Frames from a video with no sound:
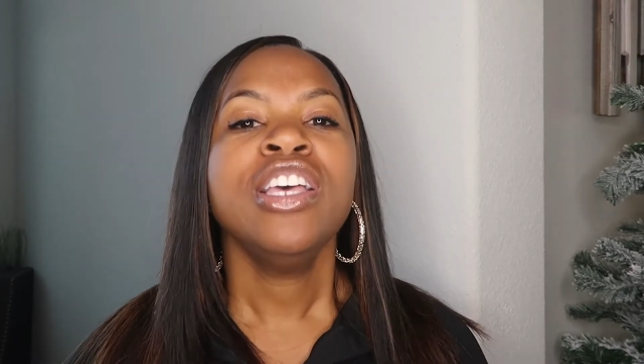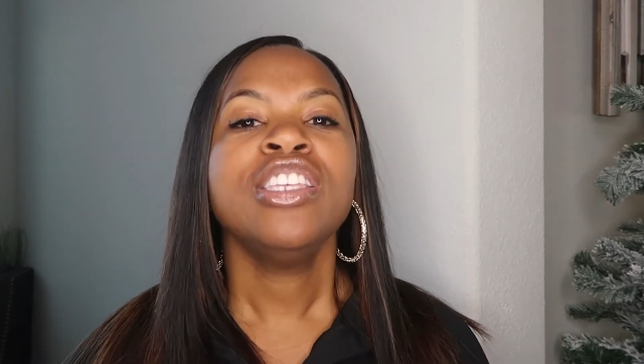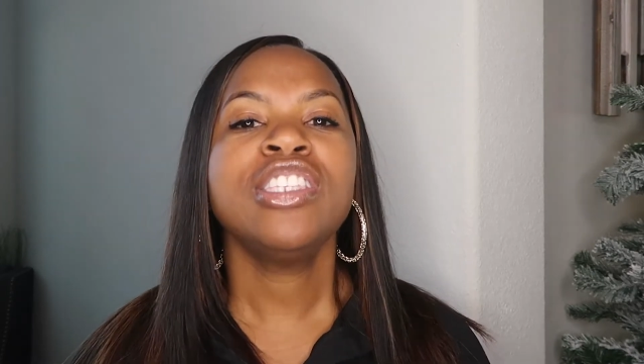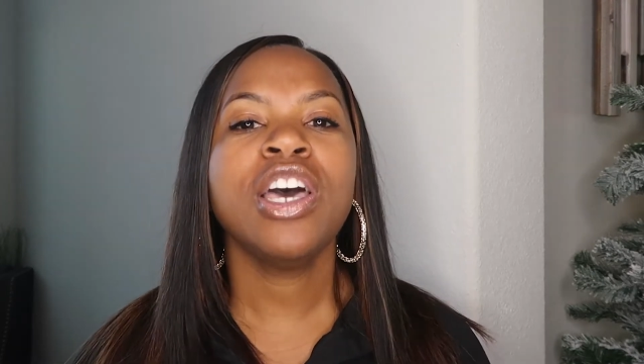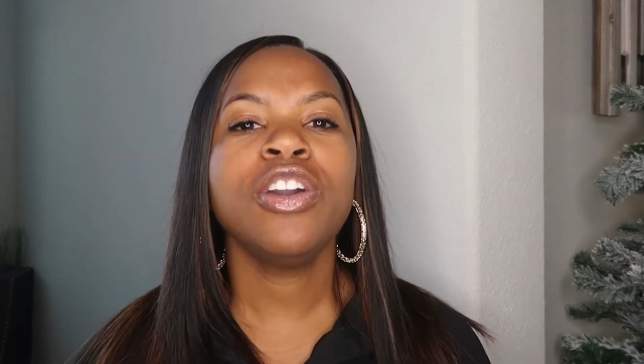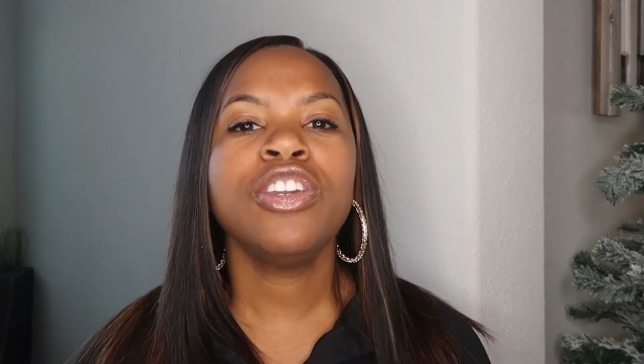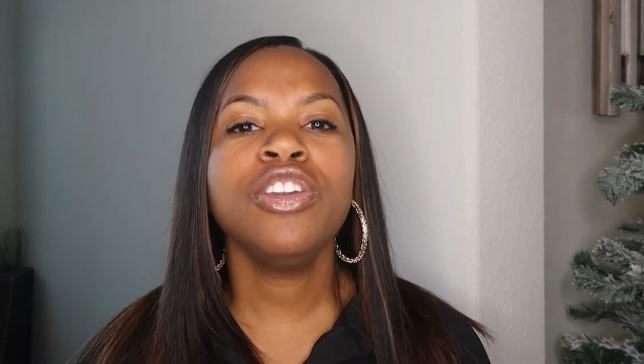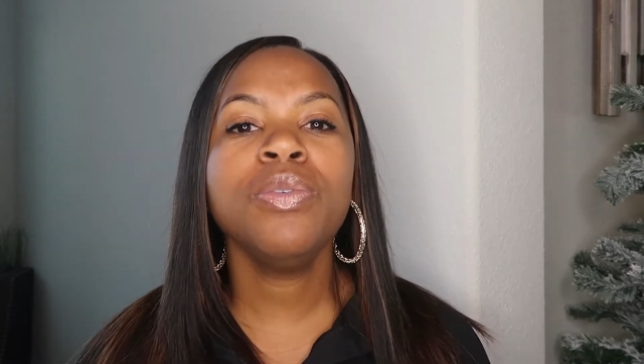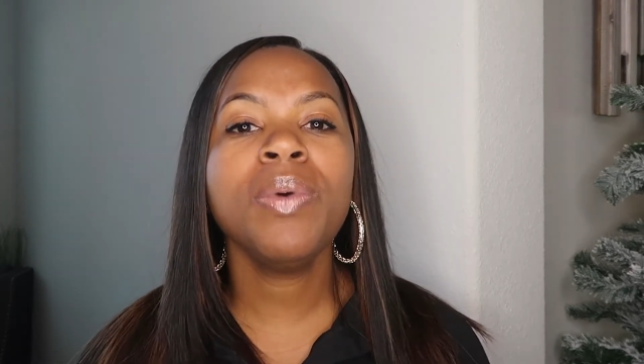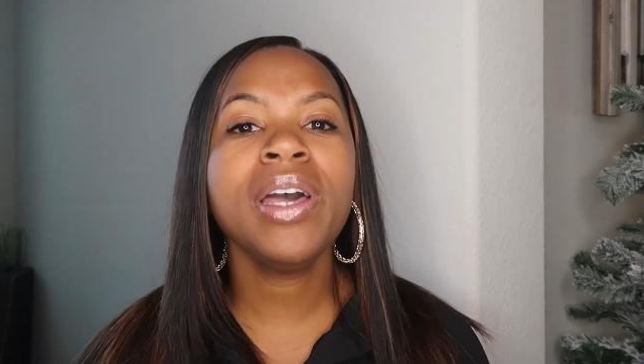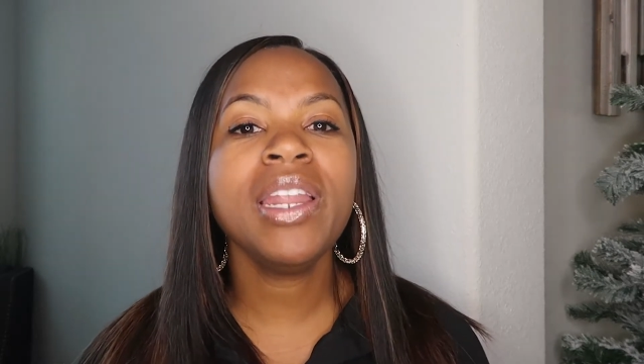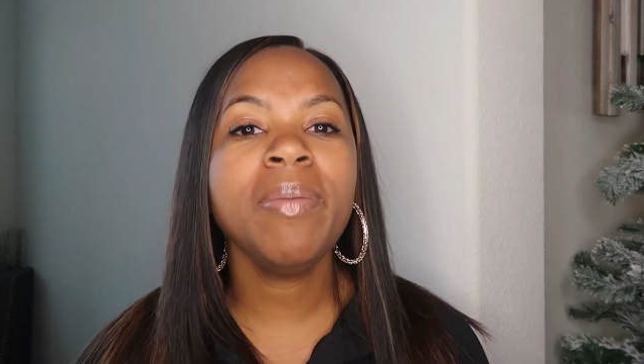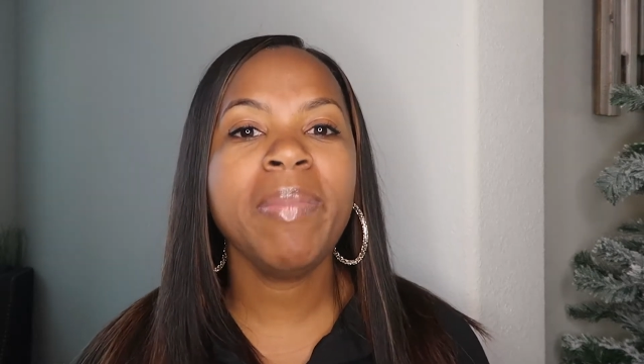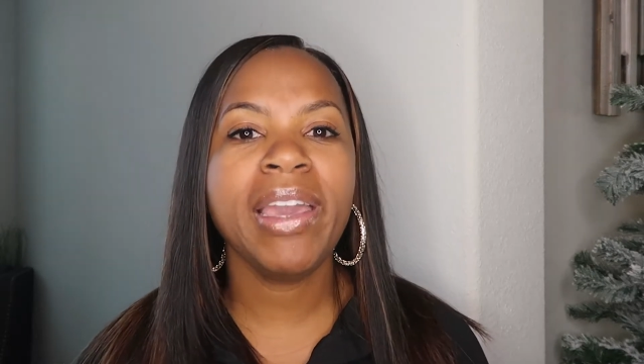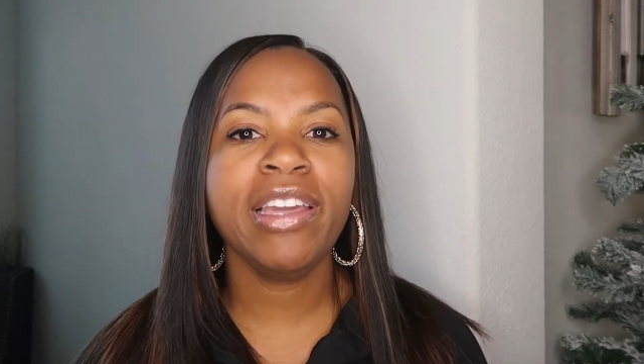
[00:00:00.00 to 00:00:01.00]
So you
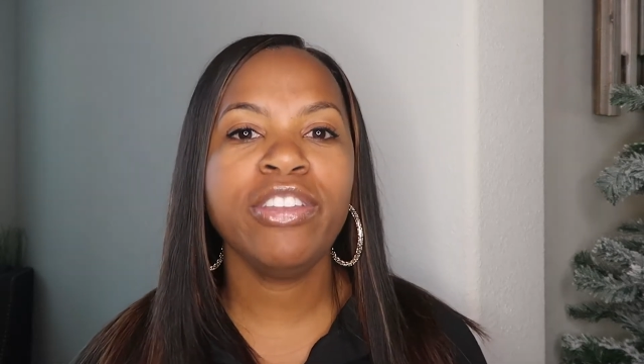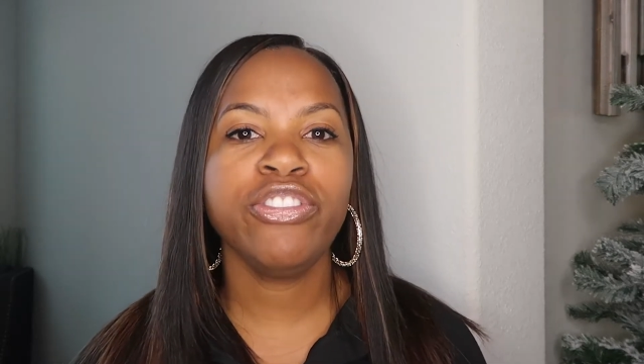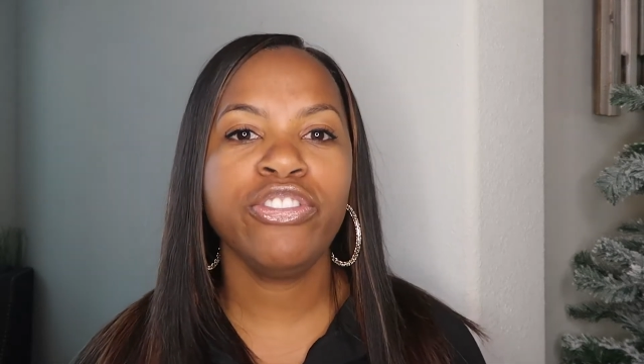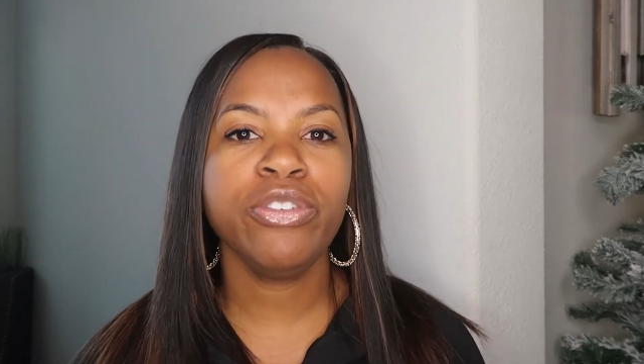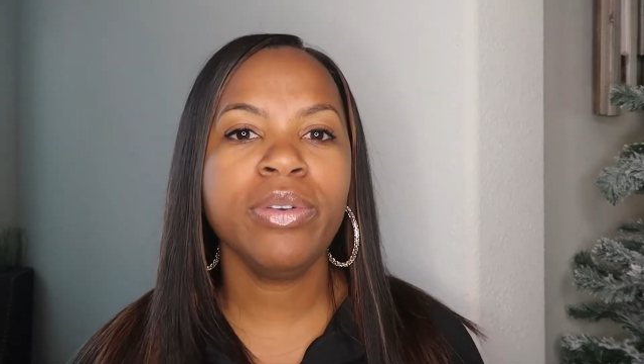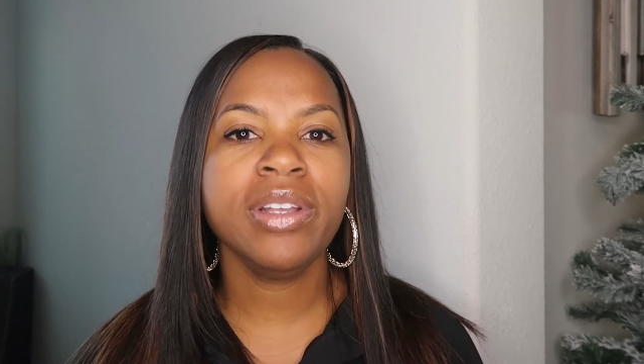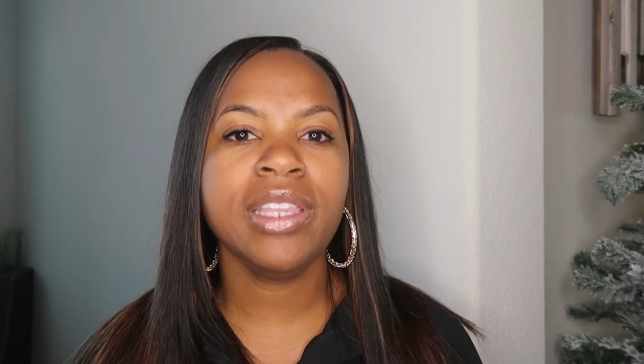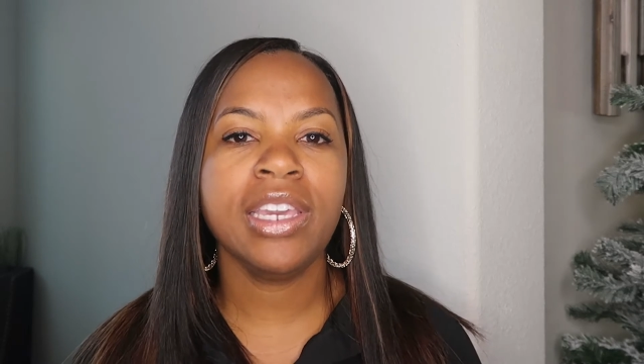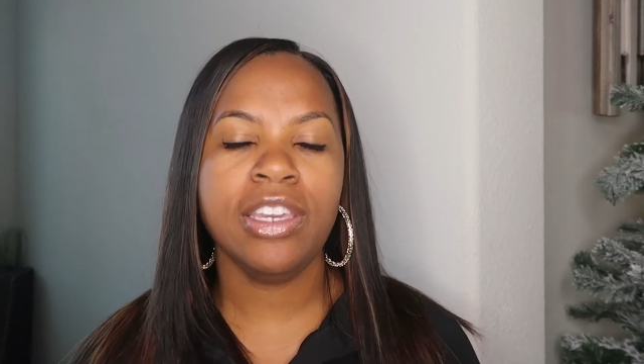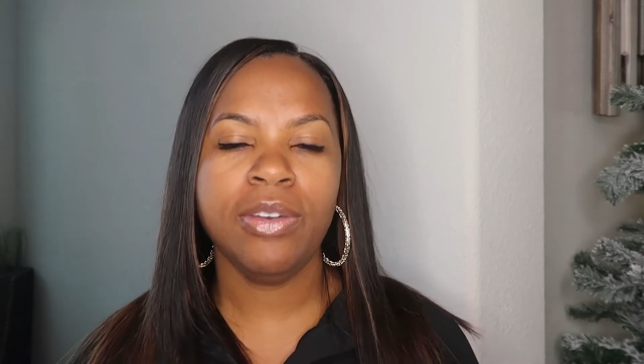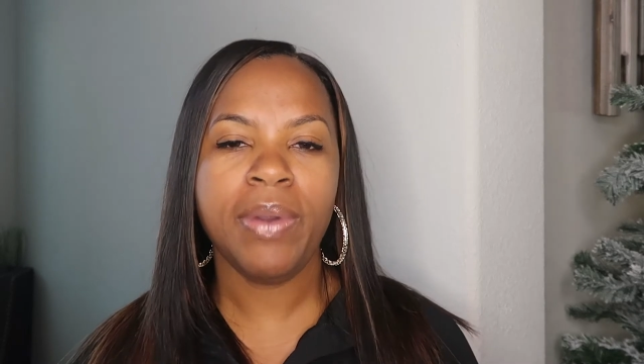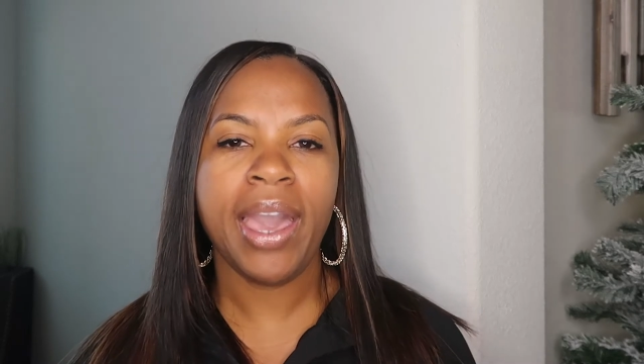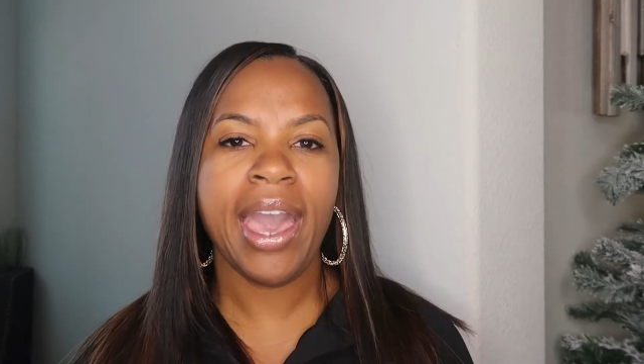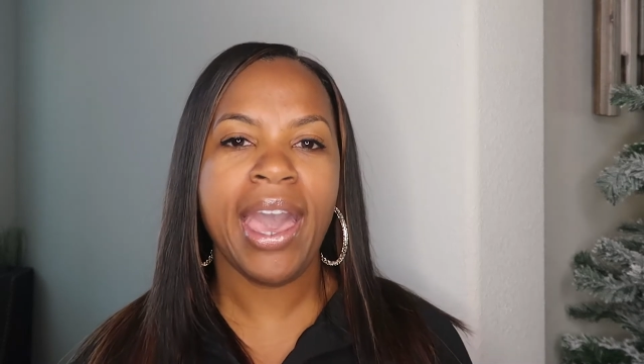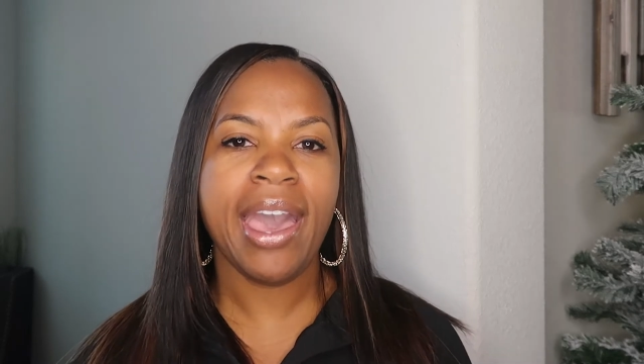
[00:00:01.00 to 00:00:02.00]
want to make sure that
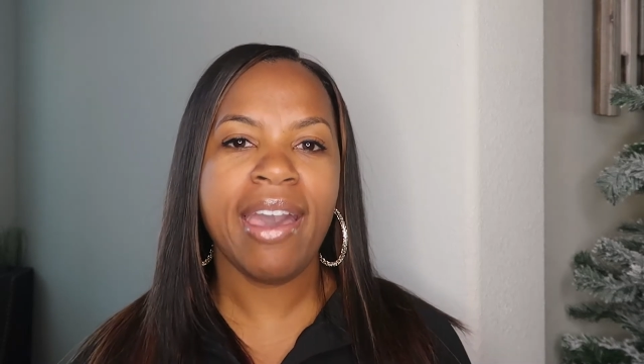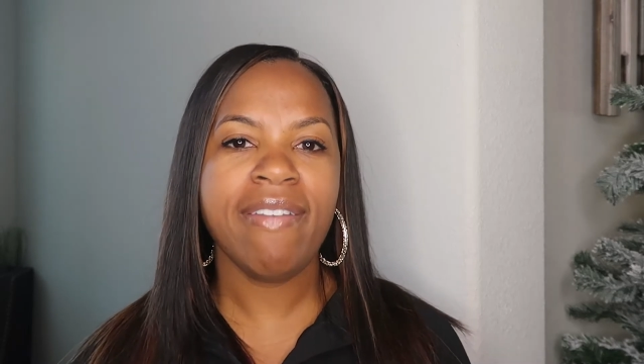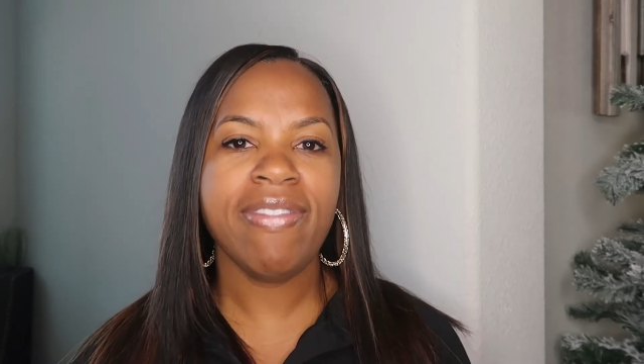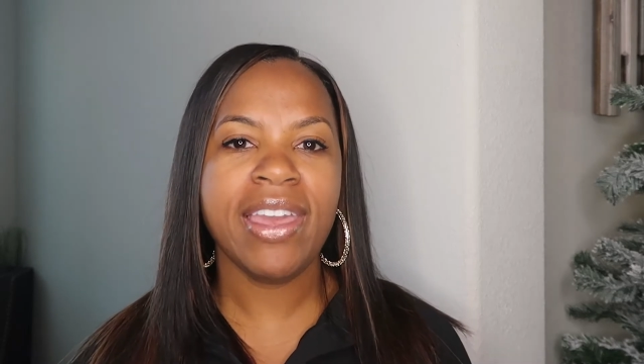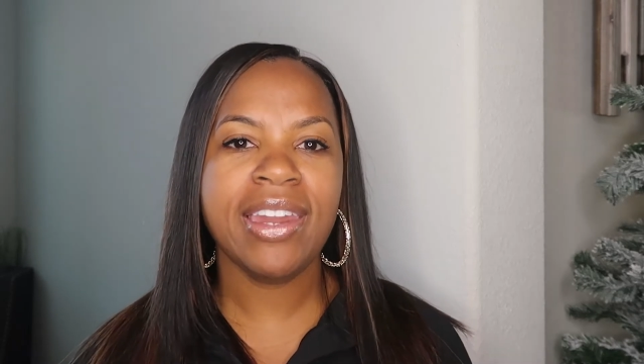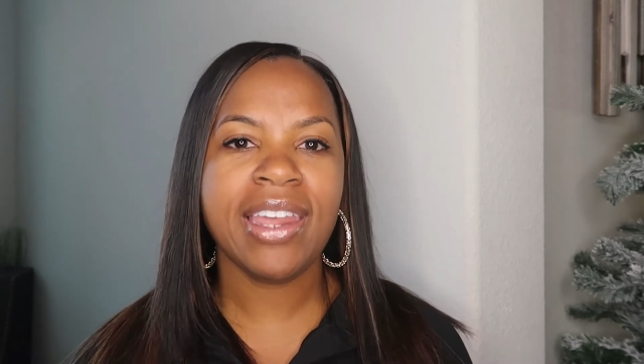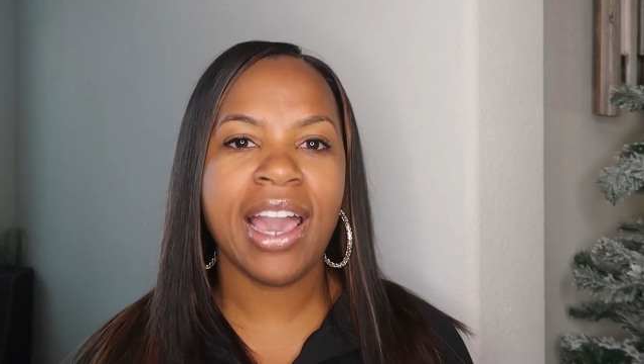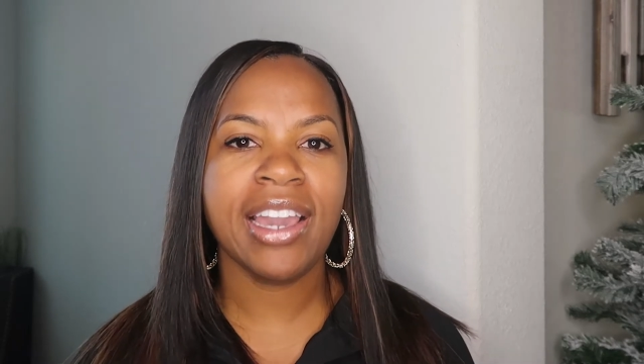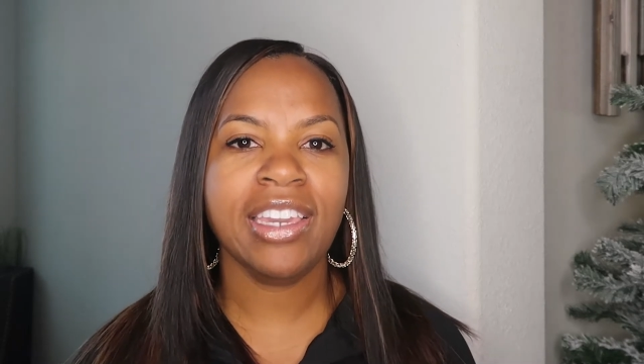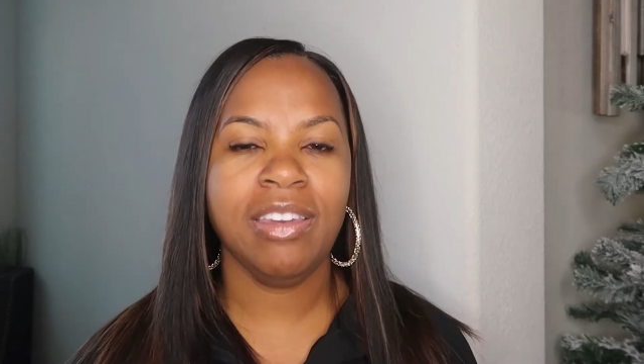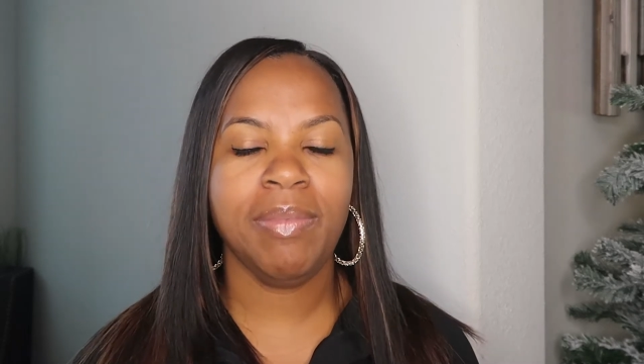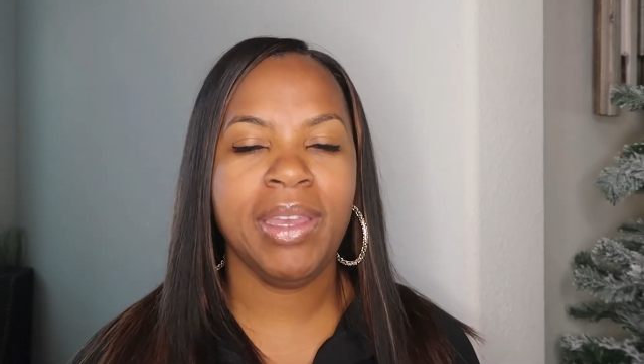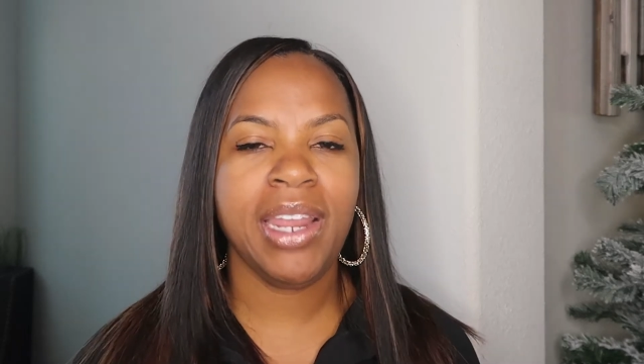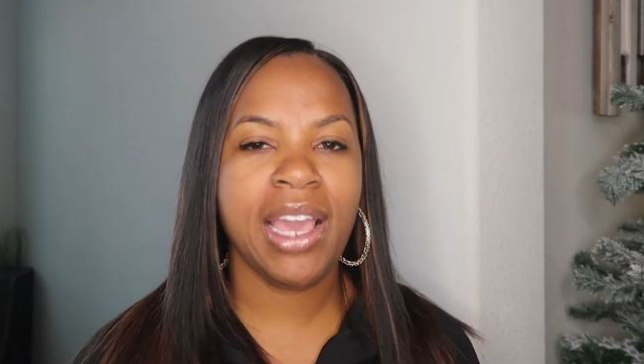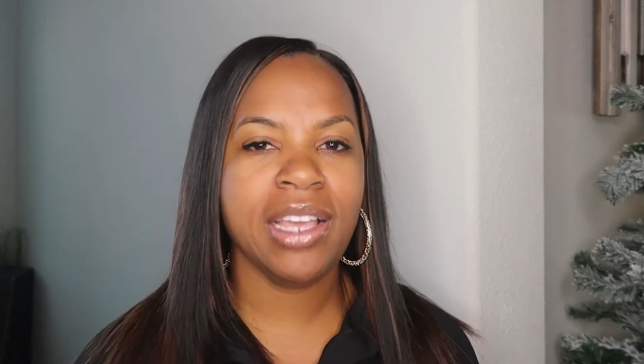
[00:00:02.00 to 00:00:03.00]
you have that
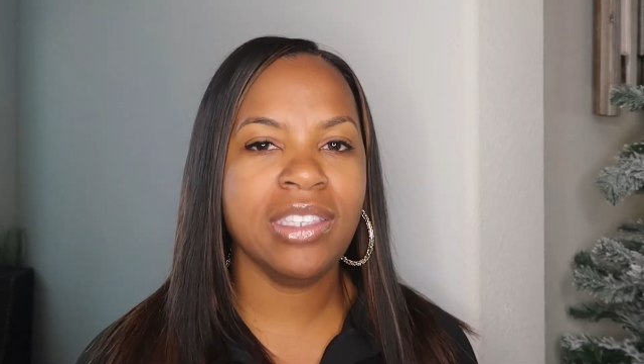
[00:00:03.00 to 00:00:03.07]
document